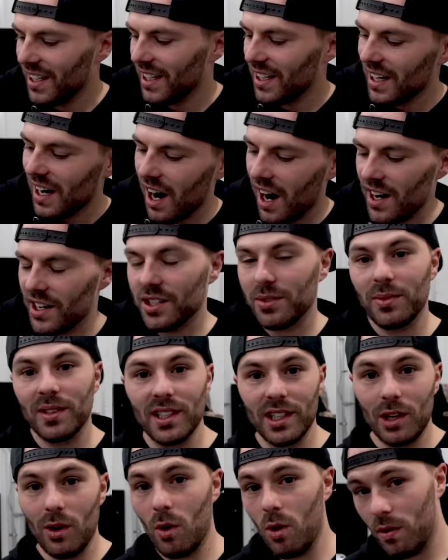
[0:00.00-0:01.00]
All right, so we're
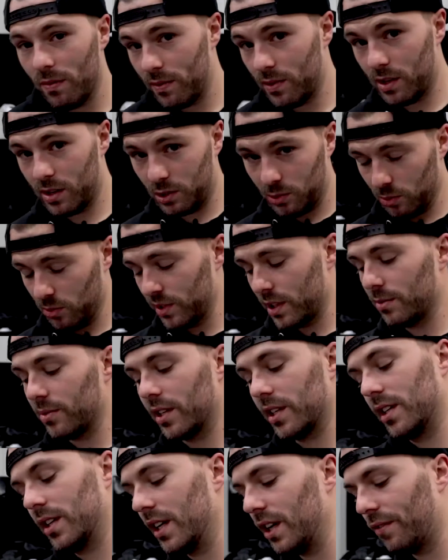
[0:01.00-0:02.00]
gonna go over our tools that we're
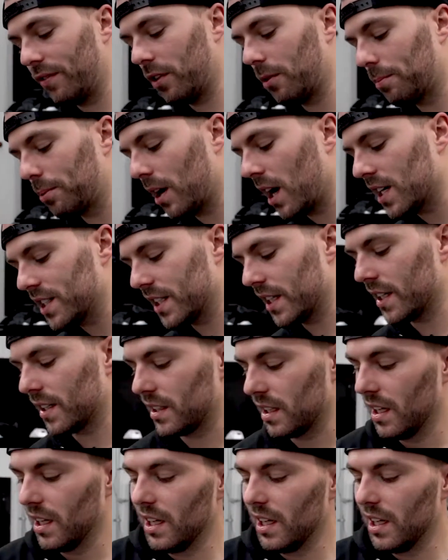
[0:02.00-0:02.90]
gonna need for the project.